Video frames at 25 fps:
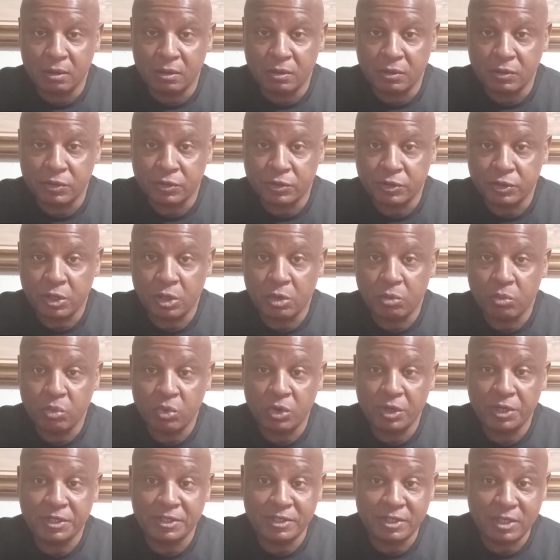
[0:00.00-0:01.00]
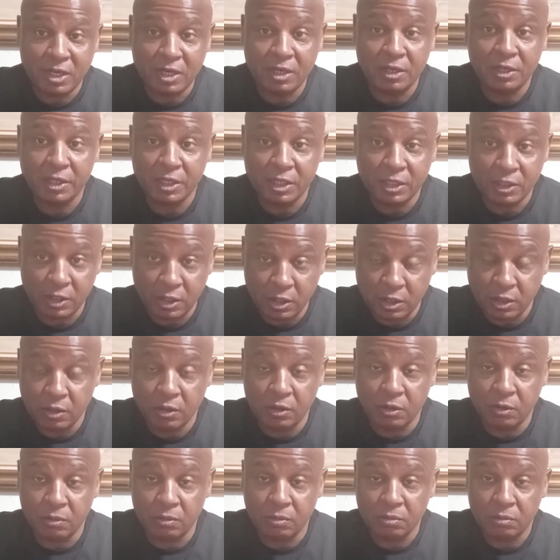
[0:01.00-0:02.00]
someone telling
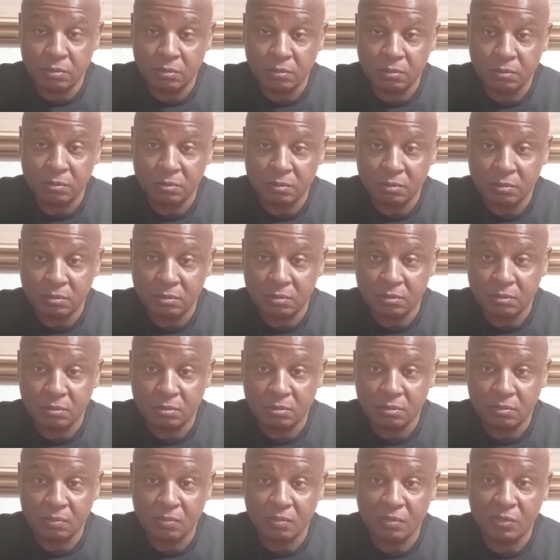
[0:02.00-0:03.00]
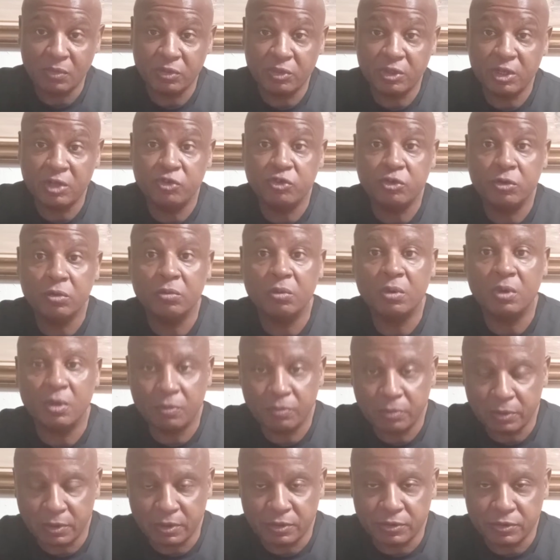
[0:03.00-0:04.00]
you that you're
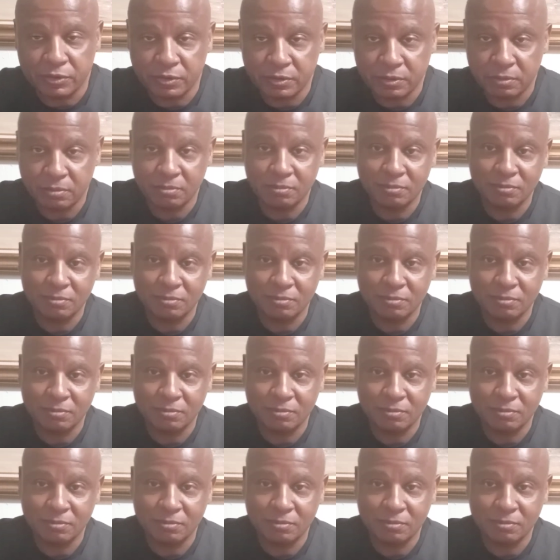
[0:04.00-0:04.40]
worthless.